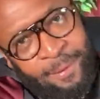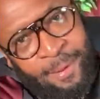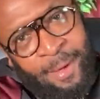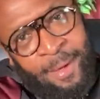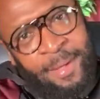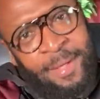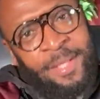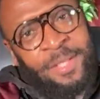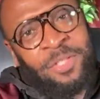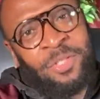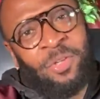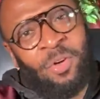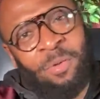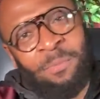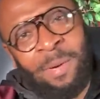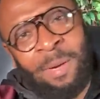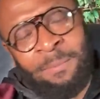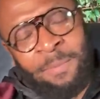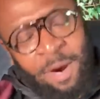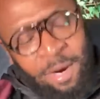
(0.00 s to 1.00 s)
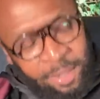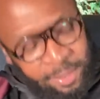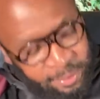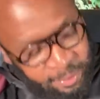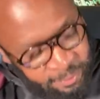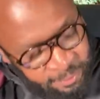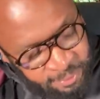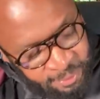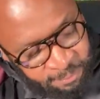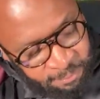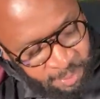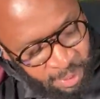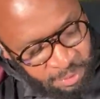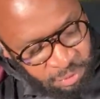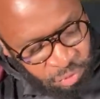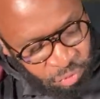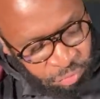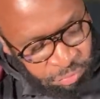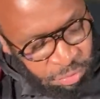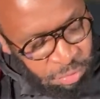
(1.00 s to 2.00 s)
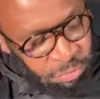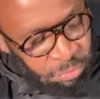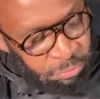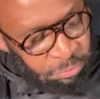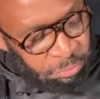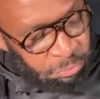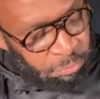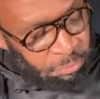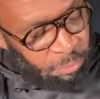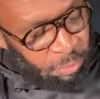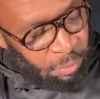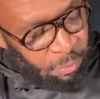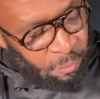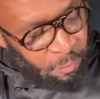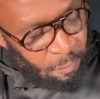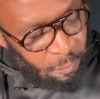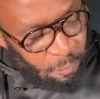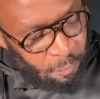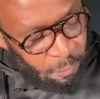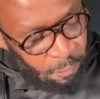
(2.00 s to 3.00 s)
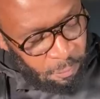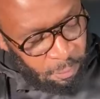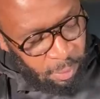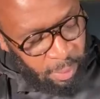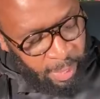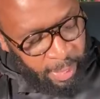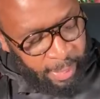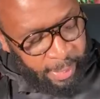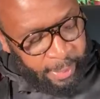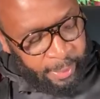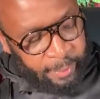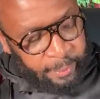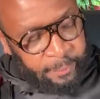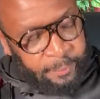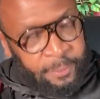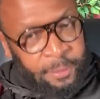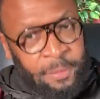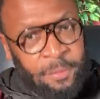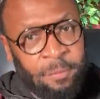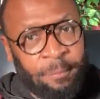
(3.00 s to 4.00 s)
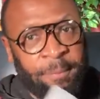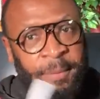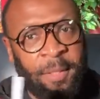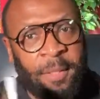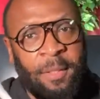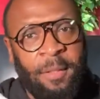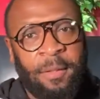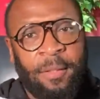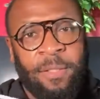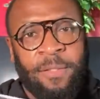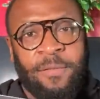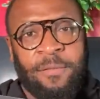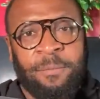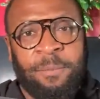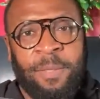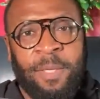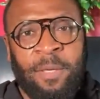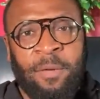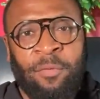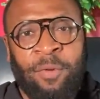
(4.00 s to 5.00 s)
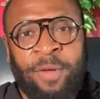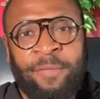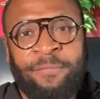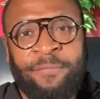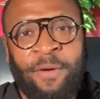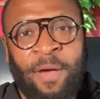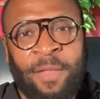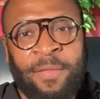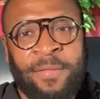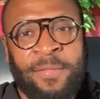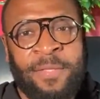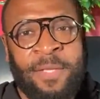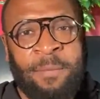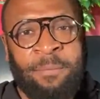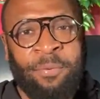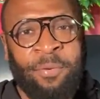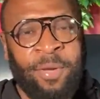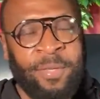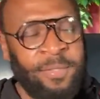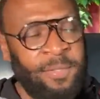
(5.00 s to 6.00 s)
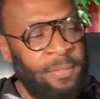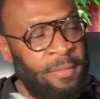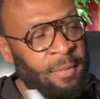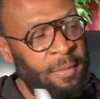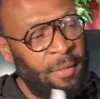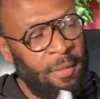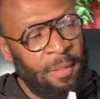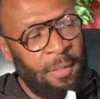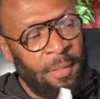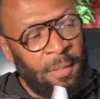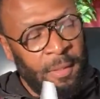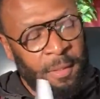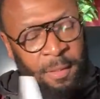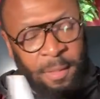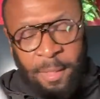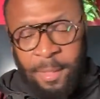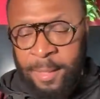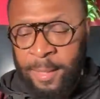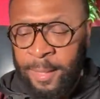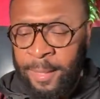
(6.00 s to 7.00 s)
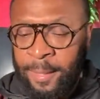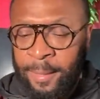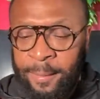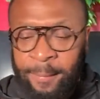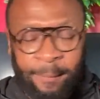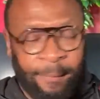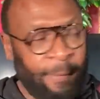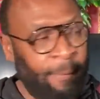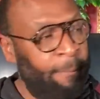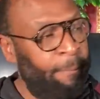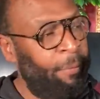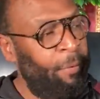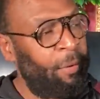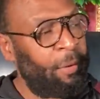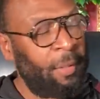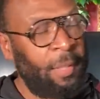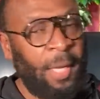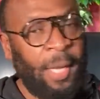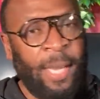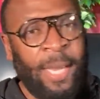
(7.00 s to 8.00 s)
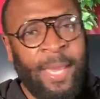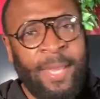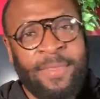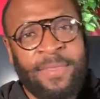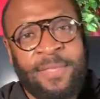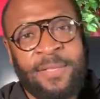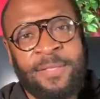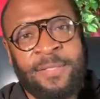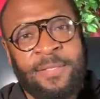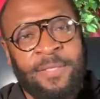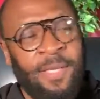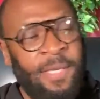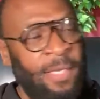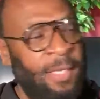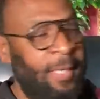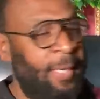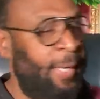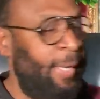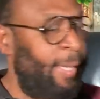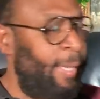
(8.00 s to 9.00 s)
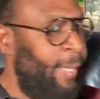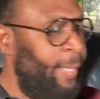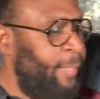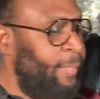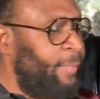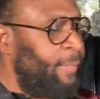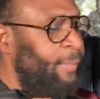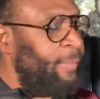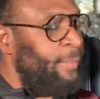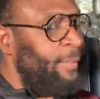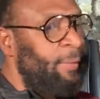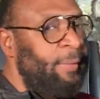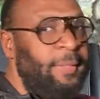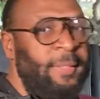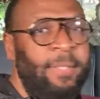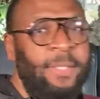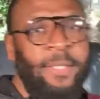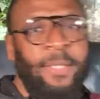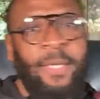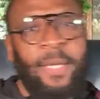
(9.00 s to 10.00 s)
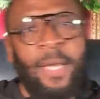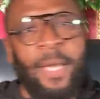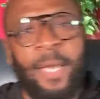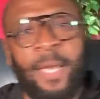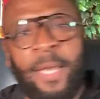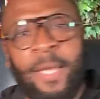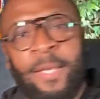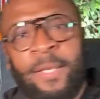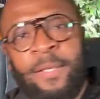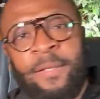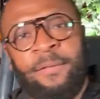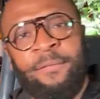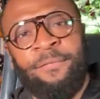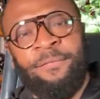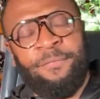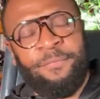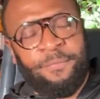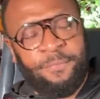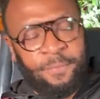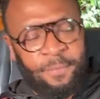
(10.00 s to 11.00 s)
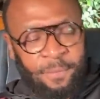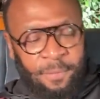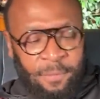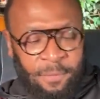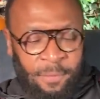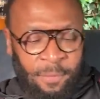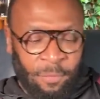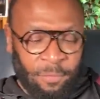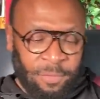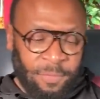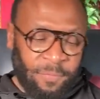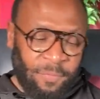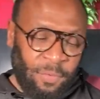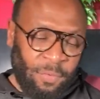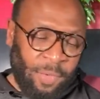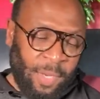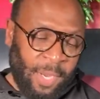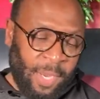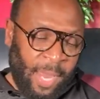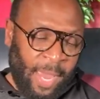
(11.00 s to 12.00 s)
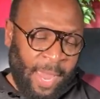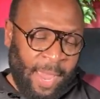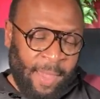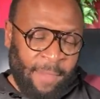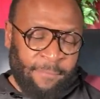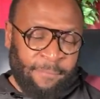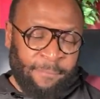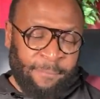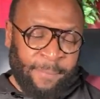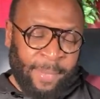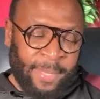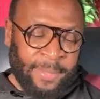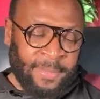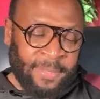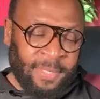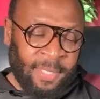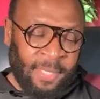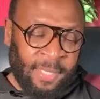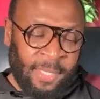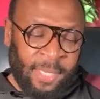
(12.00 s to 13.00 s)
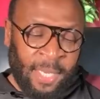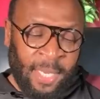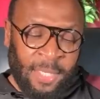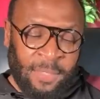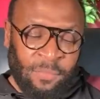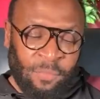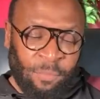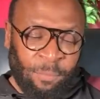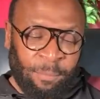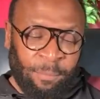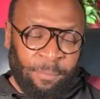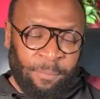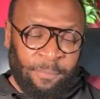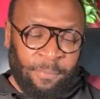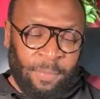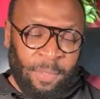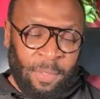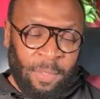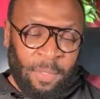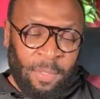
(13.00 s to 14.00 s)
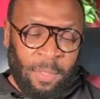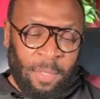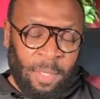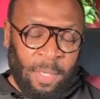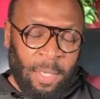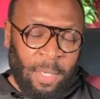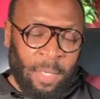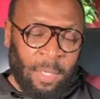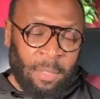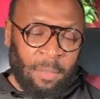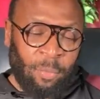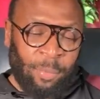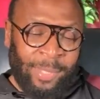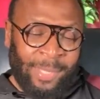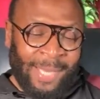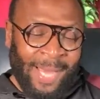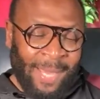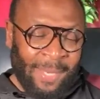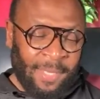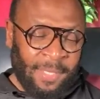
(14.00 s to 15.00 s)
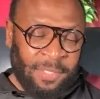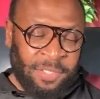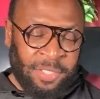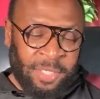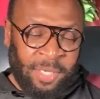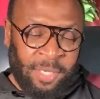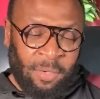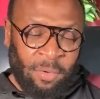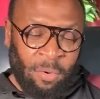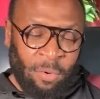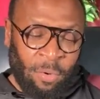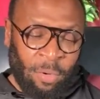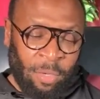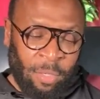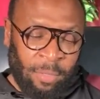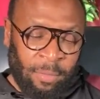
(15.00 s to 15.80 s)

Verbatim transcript: I need you on my marketing team. That's true. Yeah, this would be this would be a great Father's Day present. Um, the book and the study guide. And if those of you that have my study guides from uh, Queenology or